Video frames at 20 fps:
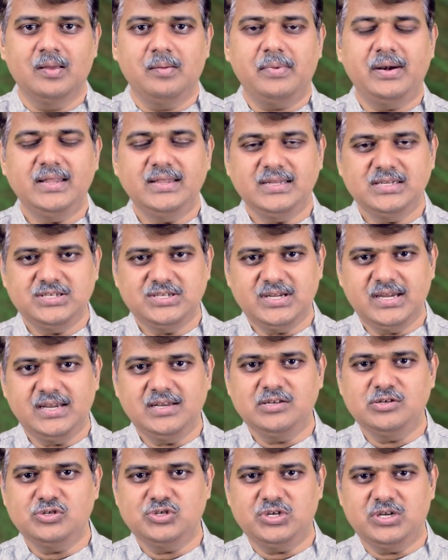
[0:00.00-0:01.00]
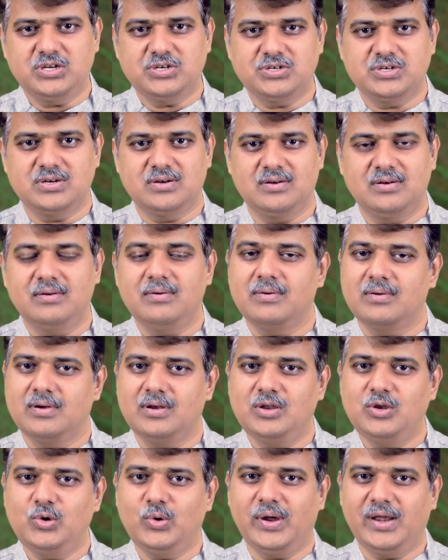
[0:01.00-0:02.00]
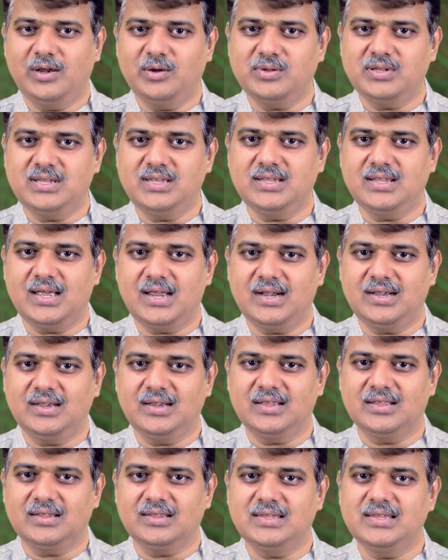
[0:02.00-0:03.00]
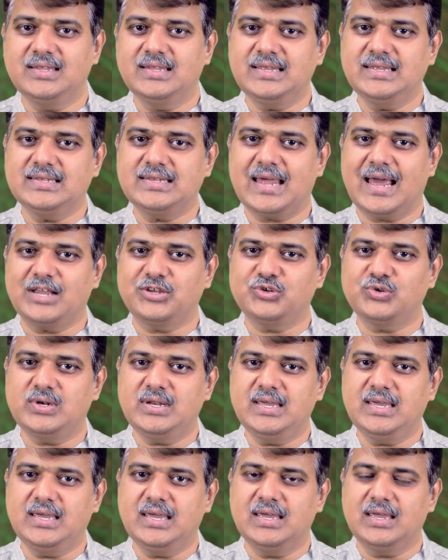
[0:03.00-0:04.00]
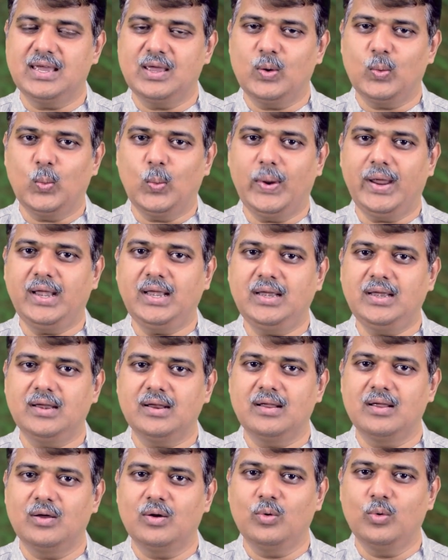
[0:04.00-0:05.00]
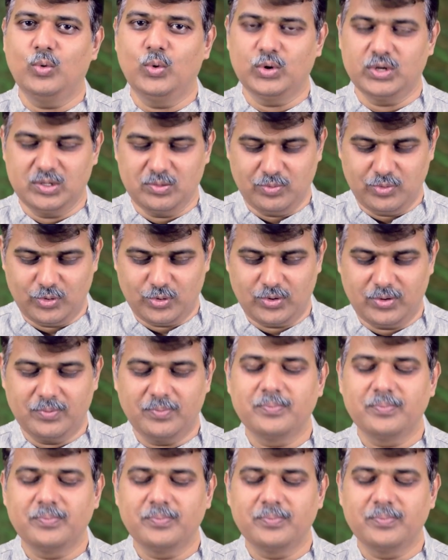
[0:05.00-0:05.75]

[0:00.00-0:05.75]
But in the change situation, you get to see that the things actually went over the board.